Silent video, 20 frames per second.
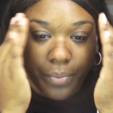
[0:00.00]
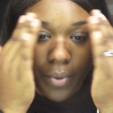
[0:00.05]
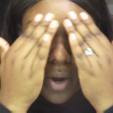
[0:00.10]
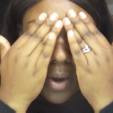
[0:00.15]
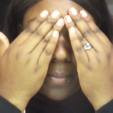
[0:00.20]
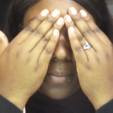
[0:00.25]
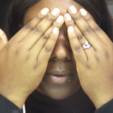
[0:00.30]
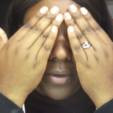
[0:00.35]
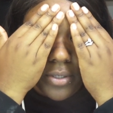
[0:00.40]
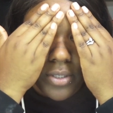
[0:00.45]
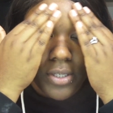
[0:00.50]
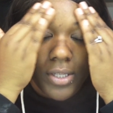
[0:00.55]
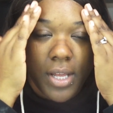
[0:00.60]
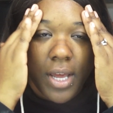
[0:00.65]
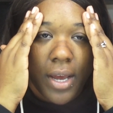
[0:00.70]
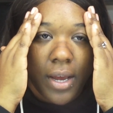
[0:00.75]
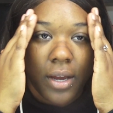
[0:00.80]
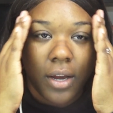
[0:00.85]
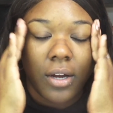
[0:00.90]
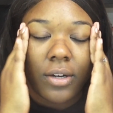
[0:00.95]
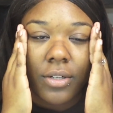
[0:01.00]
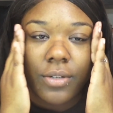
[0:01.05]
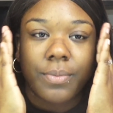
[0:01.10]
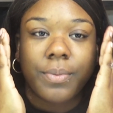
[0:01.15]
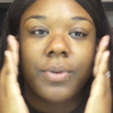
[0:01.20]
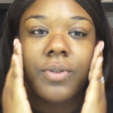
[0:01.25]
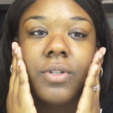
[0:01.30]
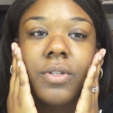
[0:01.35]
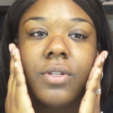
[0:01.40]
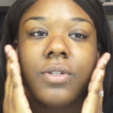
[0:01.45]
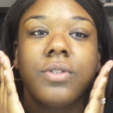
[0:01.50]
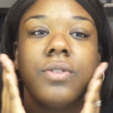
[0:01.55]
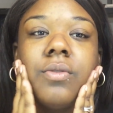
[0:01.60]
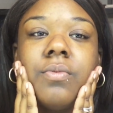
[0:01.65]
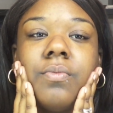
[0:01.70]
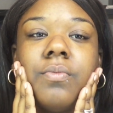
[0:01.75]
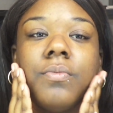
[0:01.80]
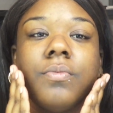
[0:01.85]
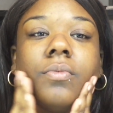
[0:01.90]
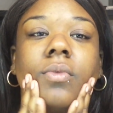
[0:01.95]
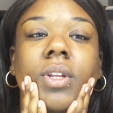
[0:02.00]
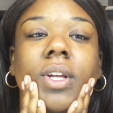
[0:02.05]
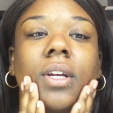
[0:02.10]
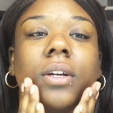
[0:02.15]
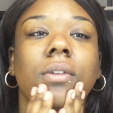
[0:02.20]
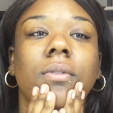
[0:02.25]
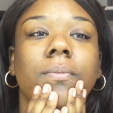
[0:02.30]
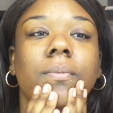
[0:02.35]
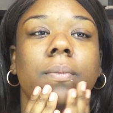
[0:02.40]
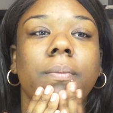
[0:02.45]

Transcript: primers that are supposed to like